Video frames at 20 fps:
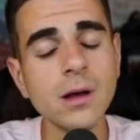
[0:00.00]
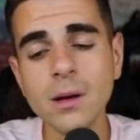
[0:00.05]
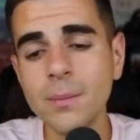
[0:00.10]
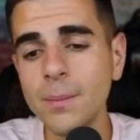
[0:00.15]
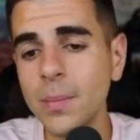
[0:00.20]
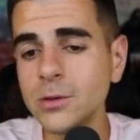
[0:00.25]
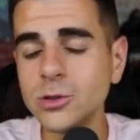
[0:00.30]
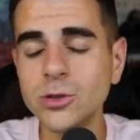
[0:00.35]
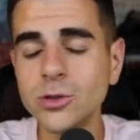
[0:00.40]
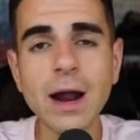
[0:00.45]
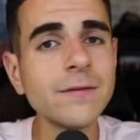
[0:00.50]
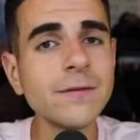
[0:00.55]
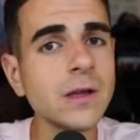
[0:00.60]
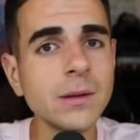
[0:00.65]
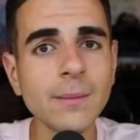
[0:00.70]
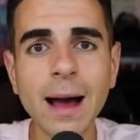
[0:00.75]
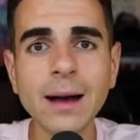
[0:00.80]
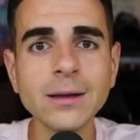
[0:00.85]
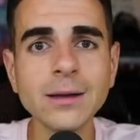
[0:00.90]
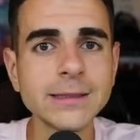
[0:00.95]
but drafting
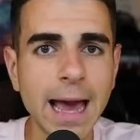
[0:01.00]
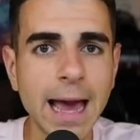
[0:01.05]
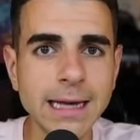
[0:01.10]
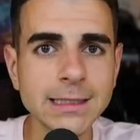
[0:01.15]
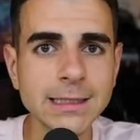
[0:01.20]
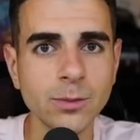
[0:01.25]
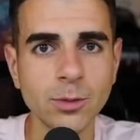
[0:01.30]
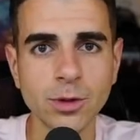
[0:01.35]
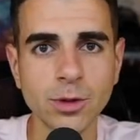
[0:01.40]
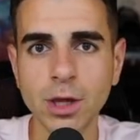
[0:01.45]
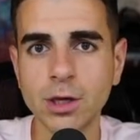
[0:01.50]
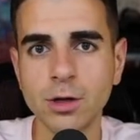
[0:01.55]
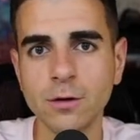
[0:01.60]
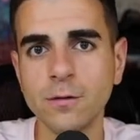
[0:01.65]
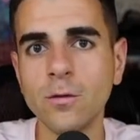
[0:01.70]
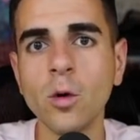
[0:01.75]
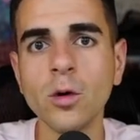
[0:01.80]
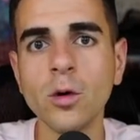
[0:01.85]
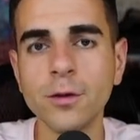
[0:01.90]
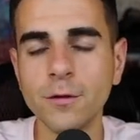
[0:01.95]
Myles Gaskin with like your
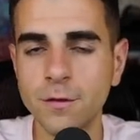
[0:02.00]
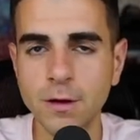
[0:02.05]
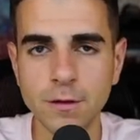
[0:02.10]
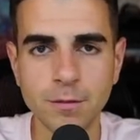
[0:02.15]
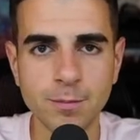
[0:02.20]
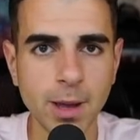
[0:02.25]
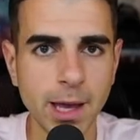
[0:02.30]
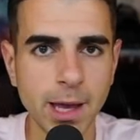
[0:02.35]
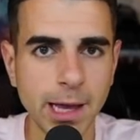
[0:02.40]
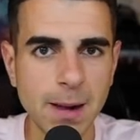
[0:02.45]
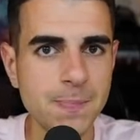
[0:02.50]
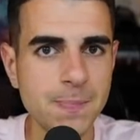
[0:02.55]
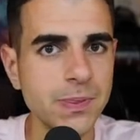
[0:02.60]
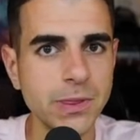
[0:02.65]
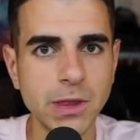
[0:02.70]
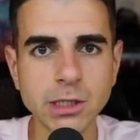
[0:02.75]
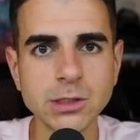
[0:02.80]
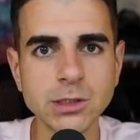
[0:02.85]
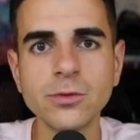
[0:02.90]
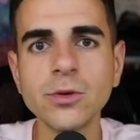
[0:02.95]
4th or 5th pick
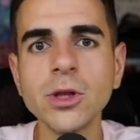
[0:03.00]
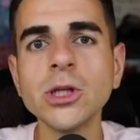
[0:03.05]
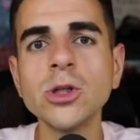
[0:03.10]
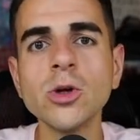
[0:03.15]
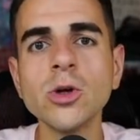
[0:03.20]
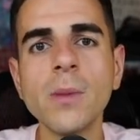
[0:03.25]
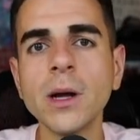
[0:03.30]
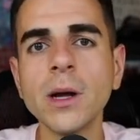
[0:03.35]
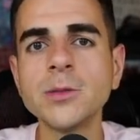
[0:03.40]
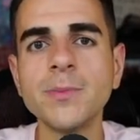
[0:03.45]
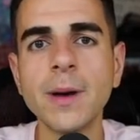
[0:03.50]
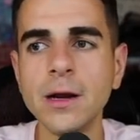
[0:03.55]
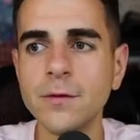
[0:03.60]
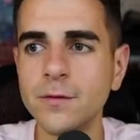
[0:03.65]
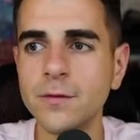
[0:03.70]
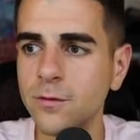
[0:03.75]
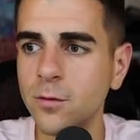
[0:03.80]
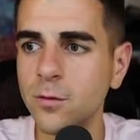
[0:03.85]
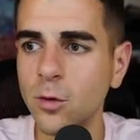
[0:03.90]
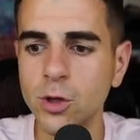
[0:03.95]
doesn't really do much
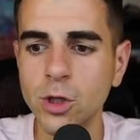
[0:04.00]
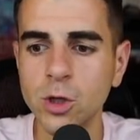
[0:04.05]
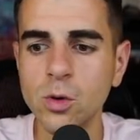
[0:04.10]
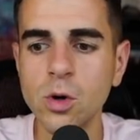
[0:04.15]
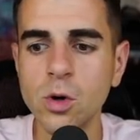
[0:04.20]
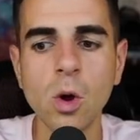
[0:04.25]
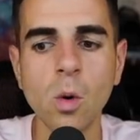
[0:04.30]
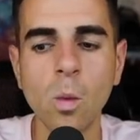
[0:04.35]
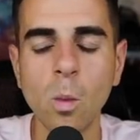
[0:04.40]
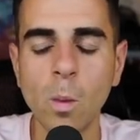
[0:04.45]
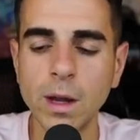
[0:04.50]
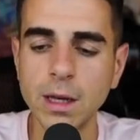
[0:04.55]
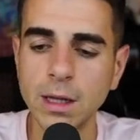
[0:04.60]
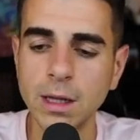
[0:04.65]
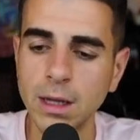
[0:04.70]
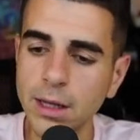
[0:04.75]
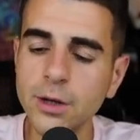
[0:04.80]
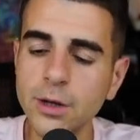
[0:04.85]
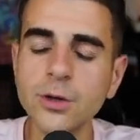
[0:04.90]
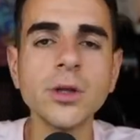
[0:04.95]
benefit for you when
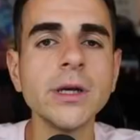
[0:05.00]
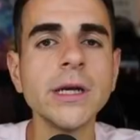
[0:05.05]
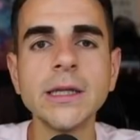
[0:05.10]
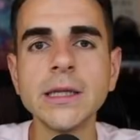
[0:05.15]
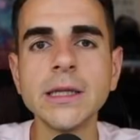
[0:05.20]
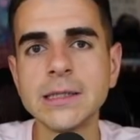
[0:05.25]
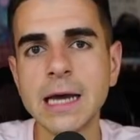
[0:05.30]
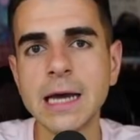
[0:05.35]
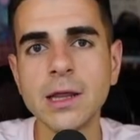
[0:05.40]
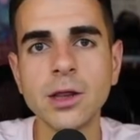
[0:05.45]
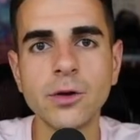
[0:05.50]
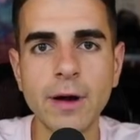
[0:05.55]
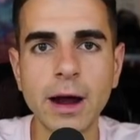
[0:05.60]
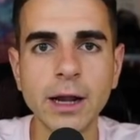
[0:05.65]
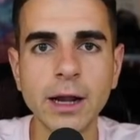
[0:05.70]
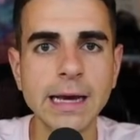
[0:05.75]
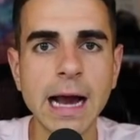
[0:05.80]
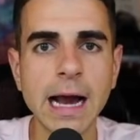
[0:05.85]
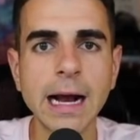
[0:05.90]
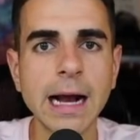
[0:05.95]
literally in the 10th
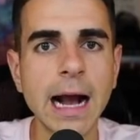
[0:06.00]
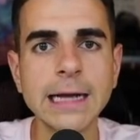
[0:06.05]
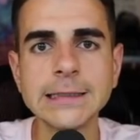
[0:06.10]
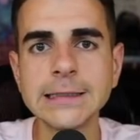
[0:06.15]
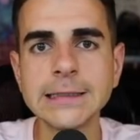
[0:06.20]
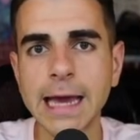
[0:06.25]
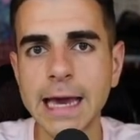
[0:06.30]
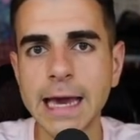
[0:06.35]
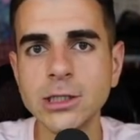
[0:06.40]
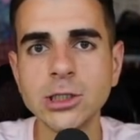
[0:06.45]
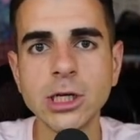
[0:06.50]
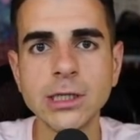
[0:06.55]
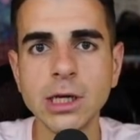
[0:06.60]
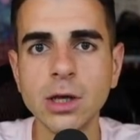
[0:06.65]
round you got guys like A.J.